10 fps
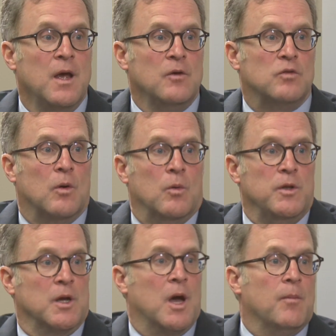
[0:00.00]
So when
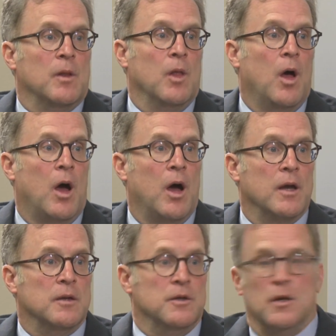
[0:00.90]
you come
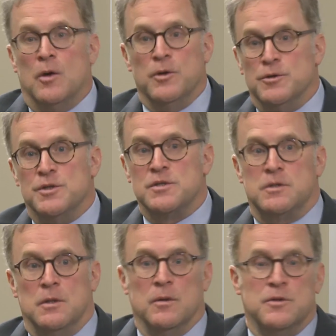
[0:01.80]
along and you're just
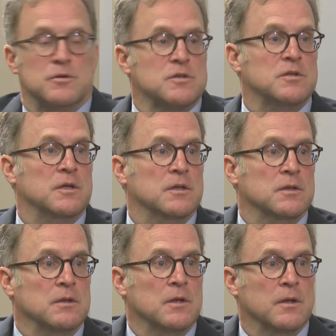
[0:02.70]
interested in
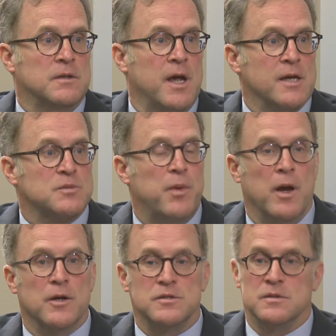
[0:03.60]
the
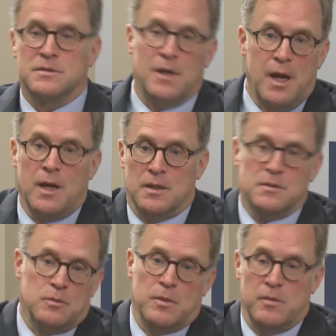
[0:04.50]
taxpayers and say, hey,
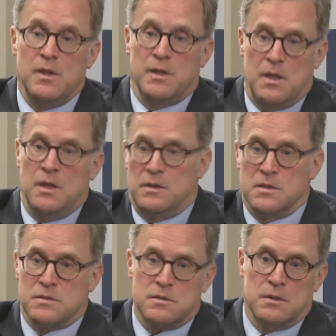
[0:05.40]
do we really need
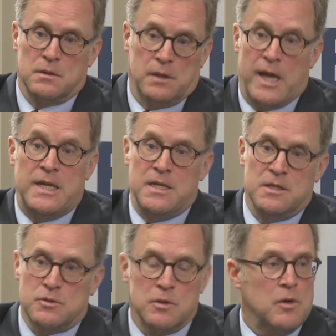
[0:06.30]
this lighting
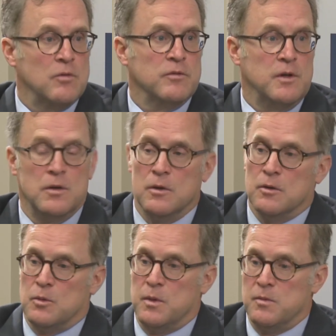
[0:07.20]
district over here, or
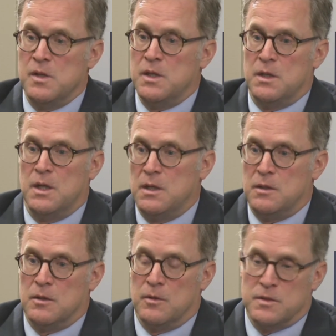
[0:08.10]
do we really need
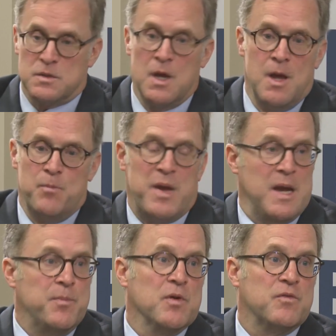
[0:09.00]
this
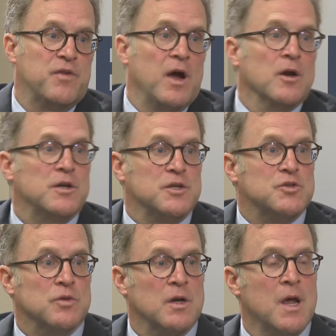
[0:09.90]
paper fire
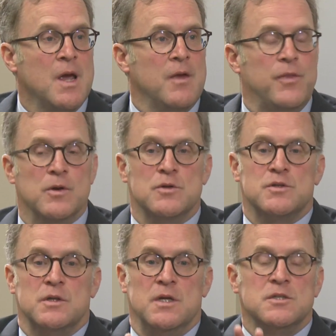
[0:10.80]
district? There's
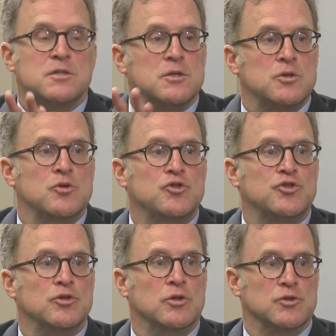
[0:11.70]

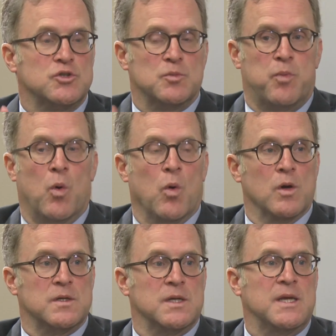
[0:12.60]
institutional
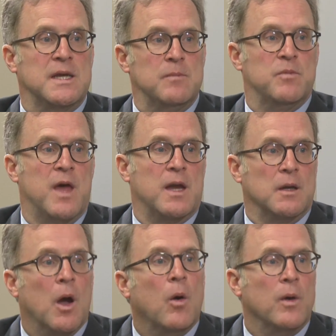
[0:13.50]
support to keep that
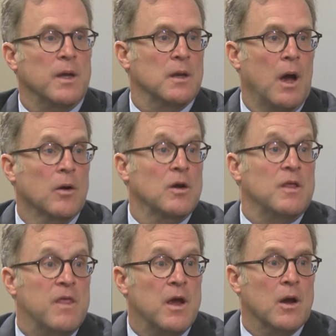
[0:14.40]
going already
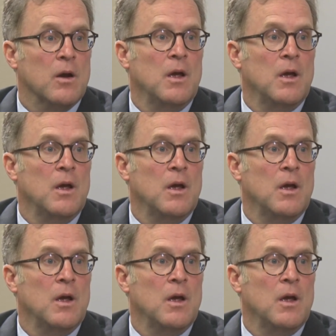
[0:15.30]
there.